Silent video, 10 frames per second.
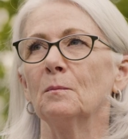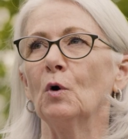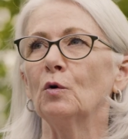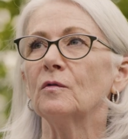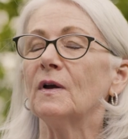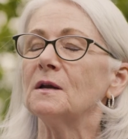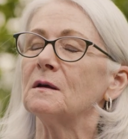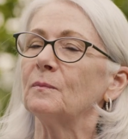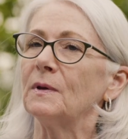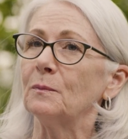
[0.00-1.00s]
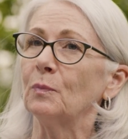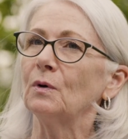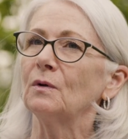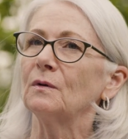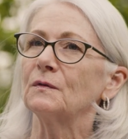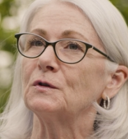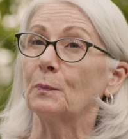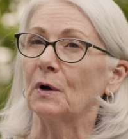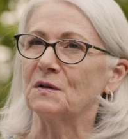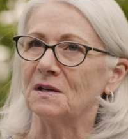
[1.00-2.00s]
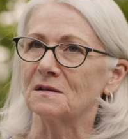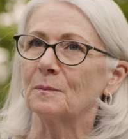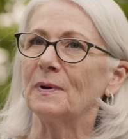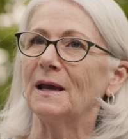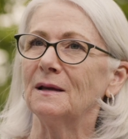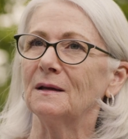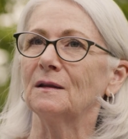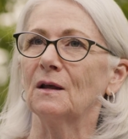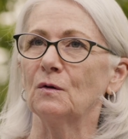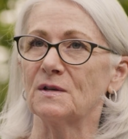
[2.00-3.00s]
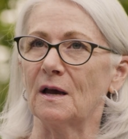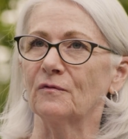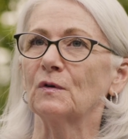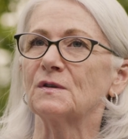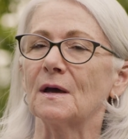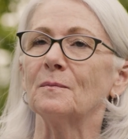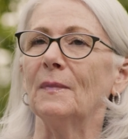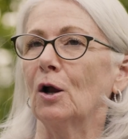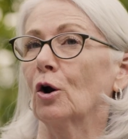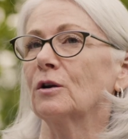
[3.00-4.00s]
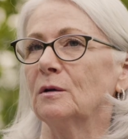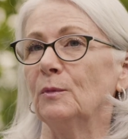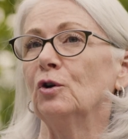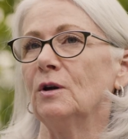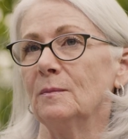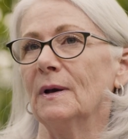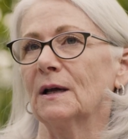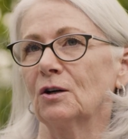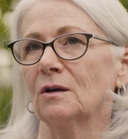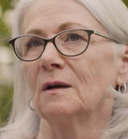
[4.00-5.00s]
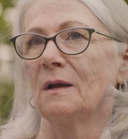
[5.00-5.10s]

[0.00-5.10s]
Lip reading: motivating people to participate in those efforts that make our community better.